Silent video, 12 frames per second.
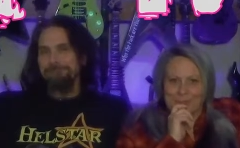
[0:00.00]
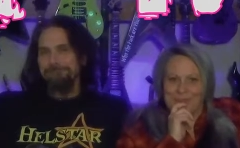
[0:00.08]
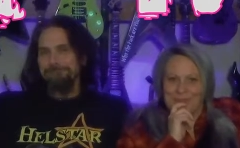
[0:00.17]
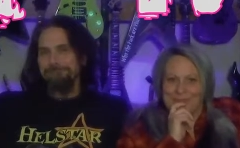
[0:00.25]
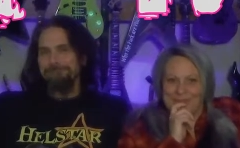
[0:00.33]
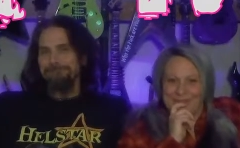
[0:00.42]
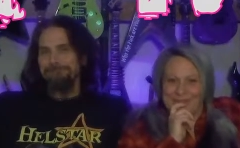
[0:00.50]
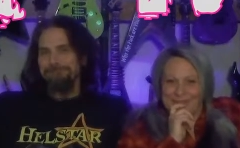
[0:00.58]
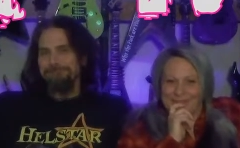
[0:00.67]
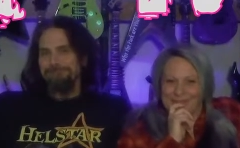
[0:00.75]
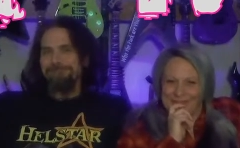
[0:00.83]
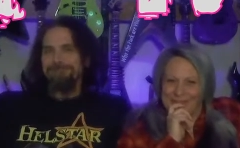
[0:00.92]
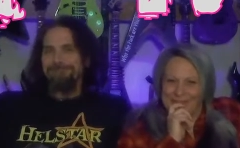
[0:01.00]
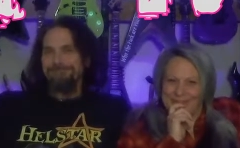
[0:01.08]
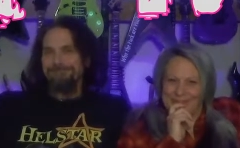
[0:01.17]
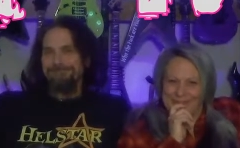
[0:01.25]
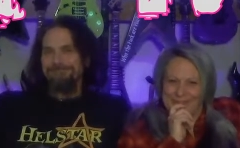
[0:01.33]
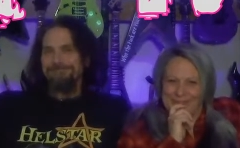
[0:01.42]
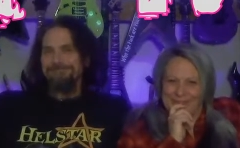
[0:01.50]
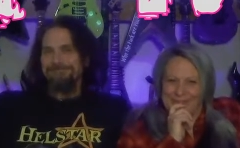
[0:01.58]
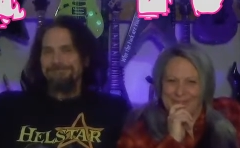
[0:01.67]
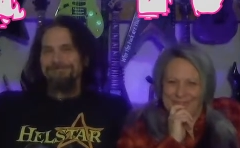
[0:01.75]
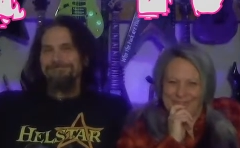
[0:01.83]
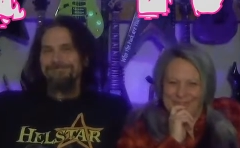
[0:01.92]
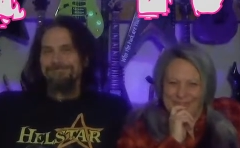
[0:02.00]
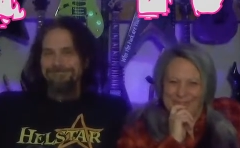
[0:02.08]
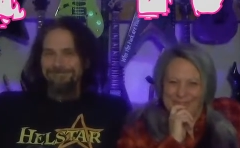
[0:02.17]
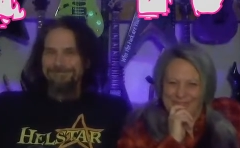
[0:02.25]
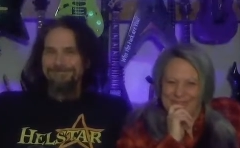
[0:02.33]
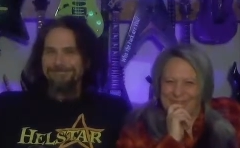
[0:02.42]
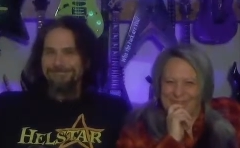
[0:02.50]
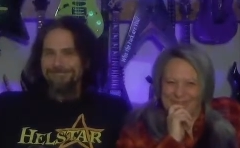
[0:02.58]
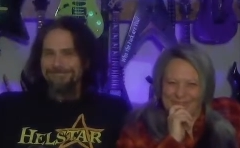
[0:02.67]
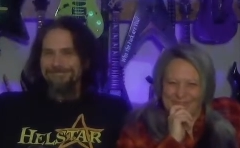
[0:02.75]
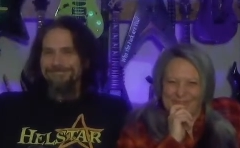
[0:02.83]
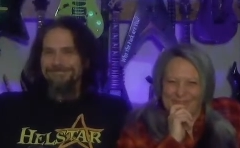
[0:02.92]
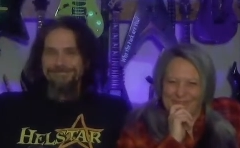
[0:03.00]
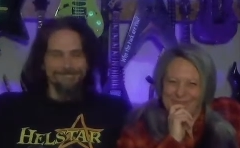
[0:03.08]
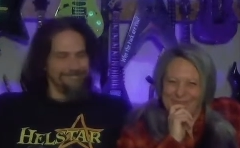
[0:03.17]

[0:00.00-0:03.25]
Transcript: (no one is talking)